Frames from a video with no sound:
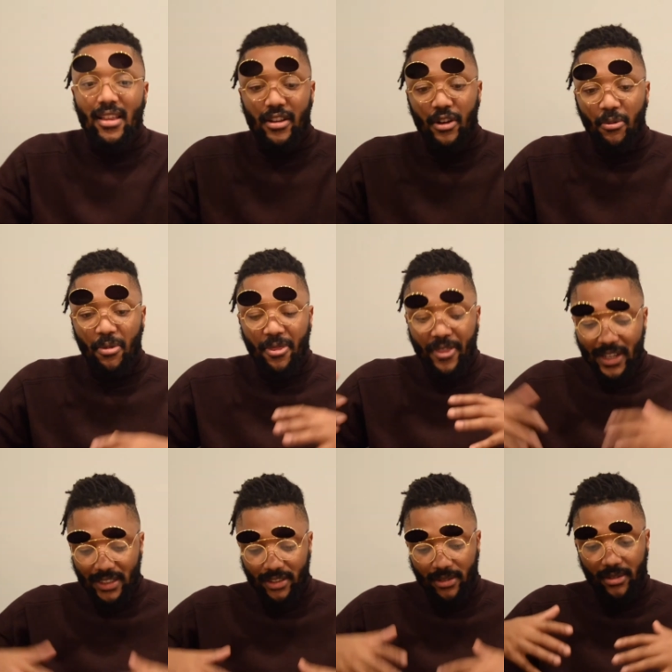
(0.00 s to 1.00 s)
You know,
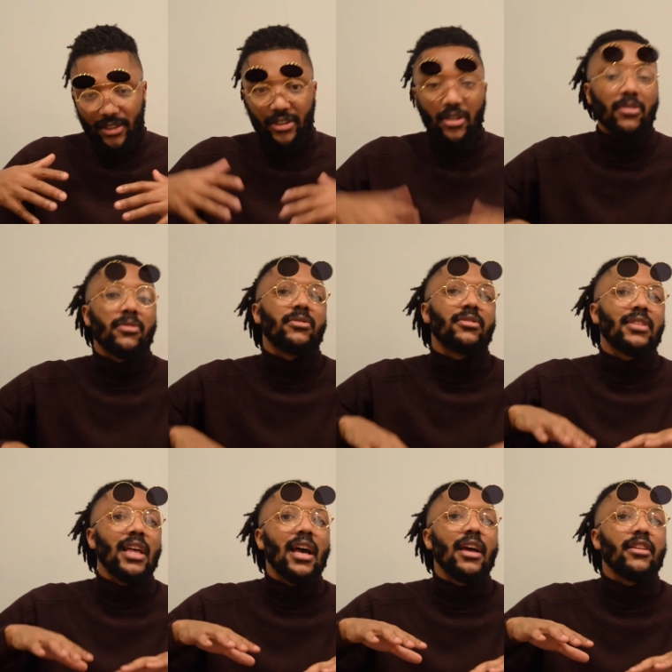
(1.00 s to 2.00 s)
this shows
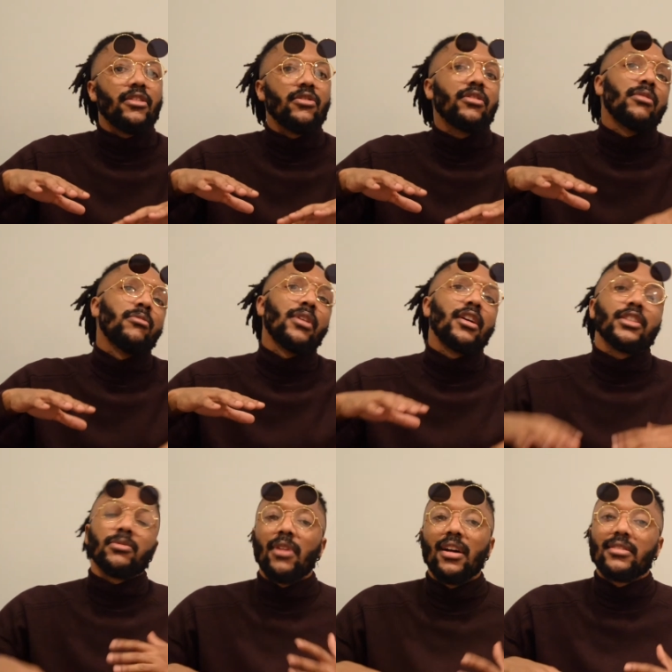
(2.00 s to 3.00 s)
that you can wear
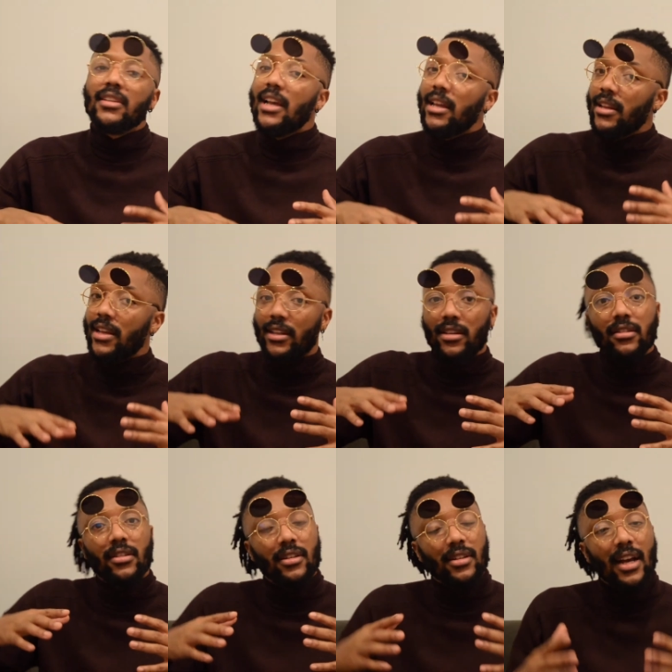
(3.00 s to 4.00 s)
sweats and it
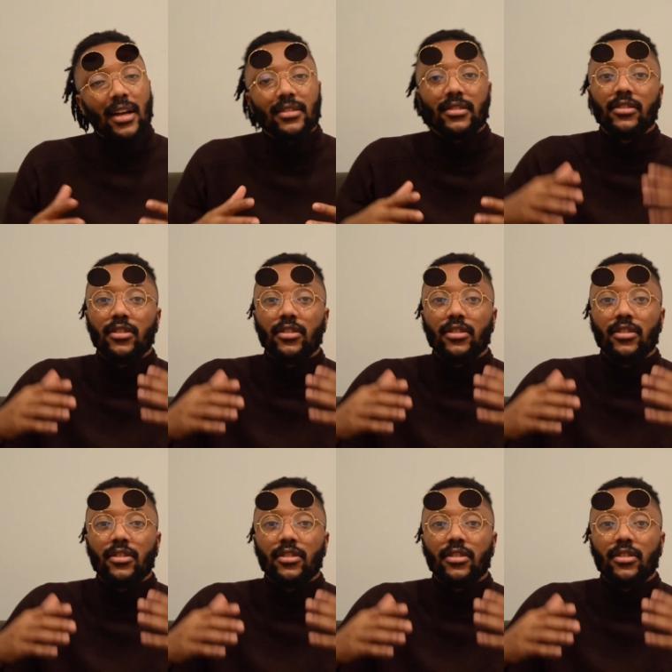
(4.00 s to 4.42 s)
can look nice.